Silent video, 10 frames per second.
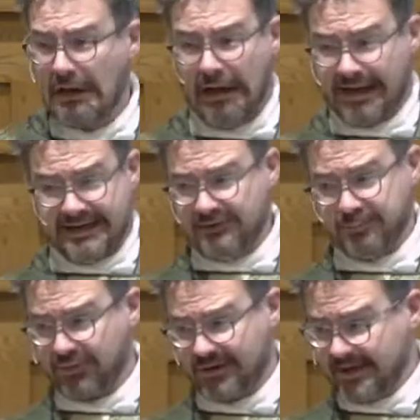And it's
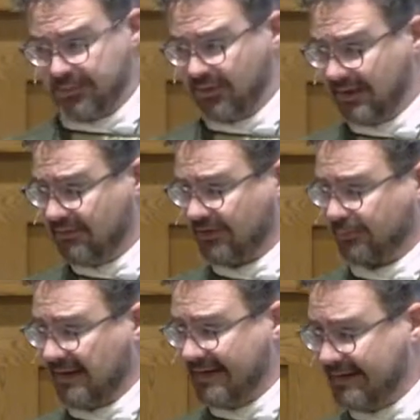pretty, pretty
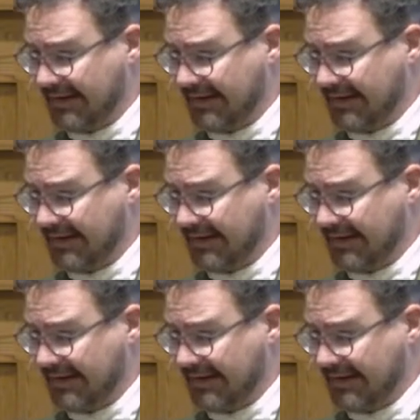resplendent.